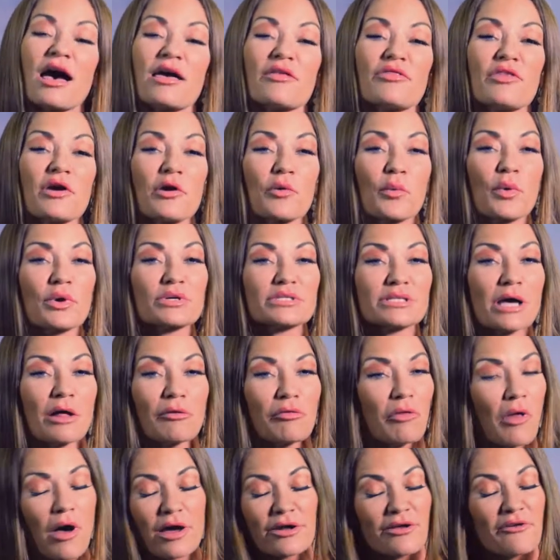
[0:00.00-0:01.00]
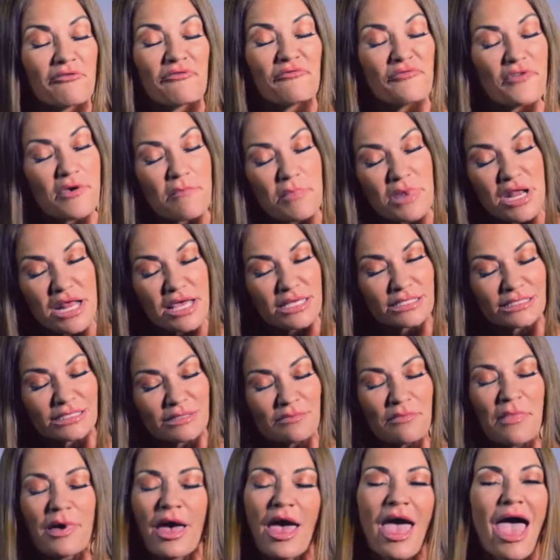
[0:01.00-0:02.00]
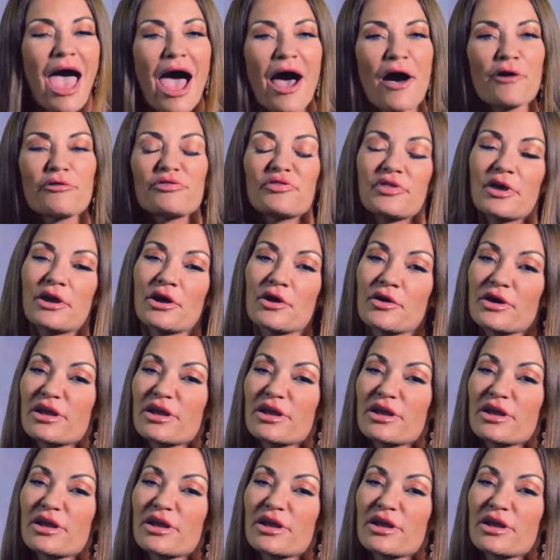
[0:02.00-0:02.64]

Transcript: There was a lot of feminism out there,